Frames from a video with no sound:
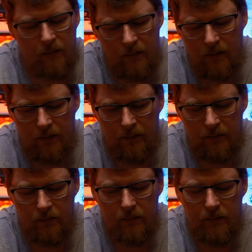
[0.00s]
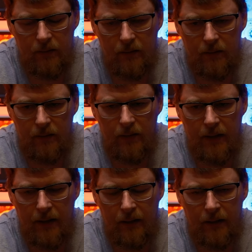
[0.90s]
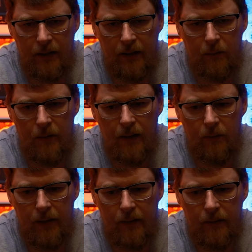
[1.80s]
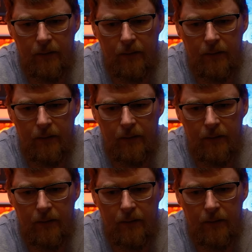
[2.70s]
I'll get a little help that way.